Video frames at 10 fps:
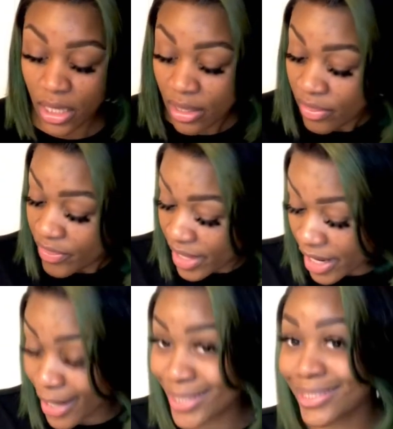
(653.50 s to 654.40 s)
The
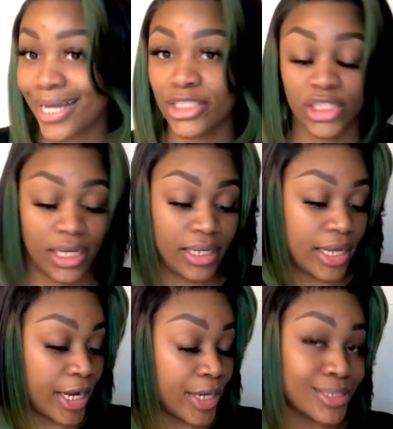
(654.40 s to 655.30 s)
hair is not shedding. The
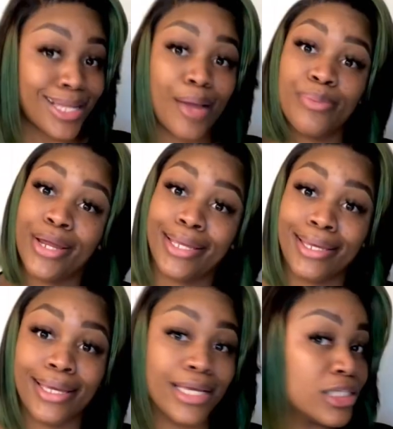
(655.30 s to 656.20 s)
hair is not
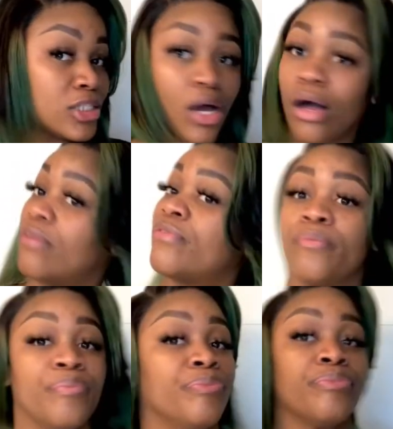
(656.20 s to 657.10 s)
breaking. It's soft.
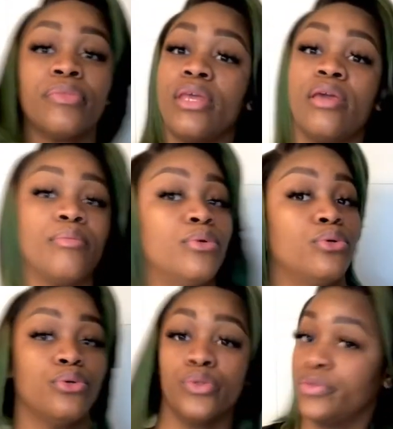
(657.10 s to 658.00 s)
It
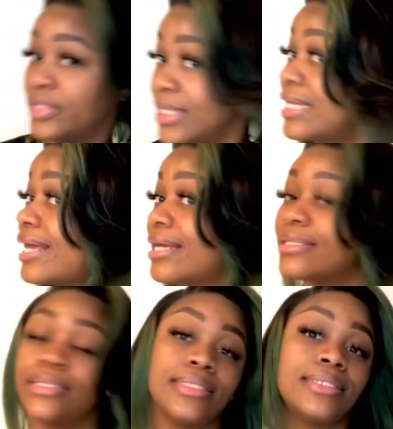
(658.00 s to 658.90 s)
moves. It ain't
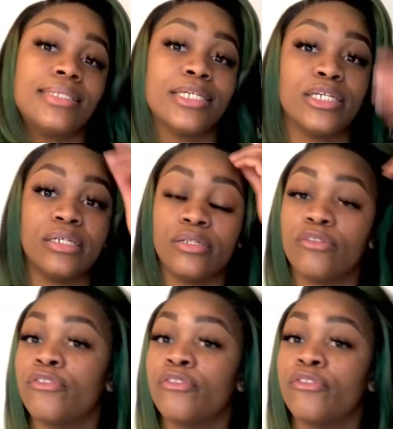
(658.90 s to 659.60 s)
stiff.